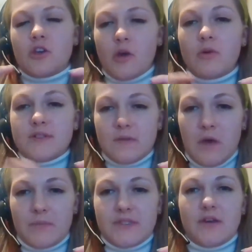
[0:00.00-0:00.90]
go onto
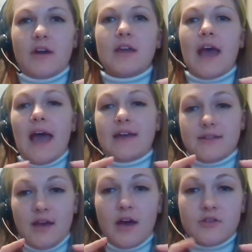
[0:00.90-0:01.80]
the website,
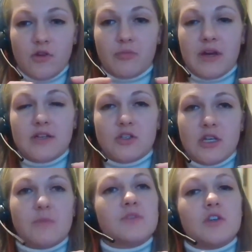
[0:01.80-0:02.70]
and under
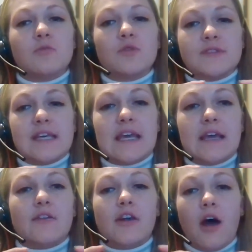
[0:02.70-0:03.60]
apprenticeships you will
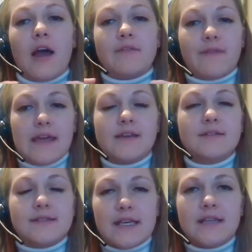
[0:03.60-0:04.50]
see live
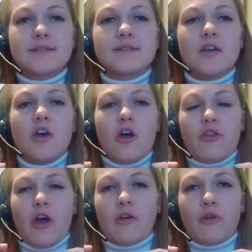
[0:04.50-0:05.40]
vacancies
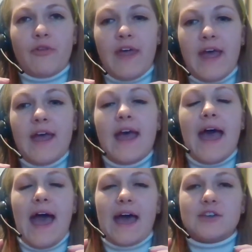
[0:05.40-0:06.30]
that are on there,
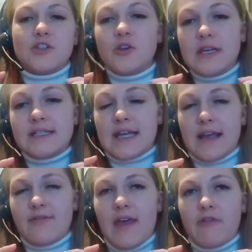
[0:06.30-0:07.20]
and you need to
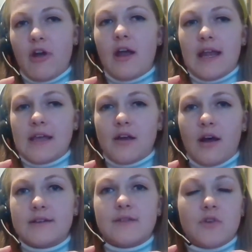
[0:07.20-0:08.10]
get in there early,
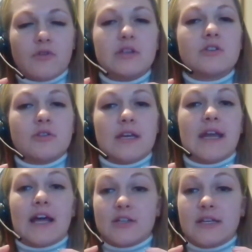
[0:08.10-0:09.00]
guys, if you're interested
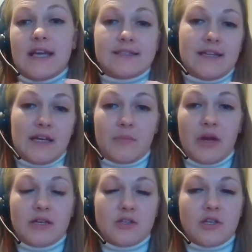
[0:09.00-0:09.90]
in actually getting an
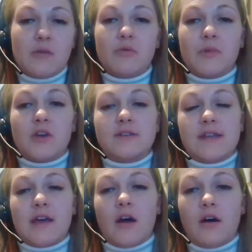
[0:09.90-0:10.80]
apprenticeship, because
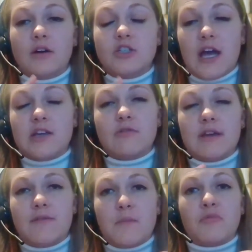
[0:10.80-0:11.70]
they are
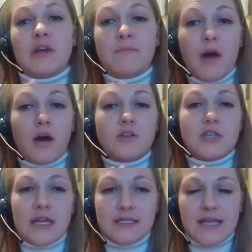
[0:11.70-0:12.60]
January, February,
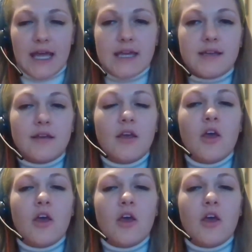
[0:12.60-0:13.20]
March intake.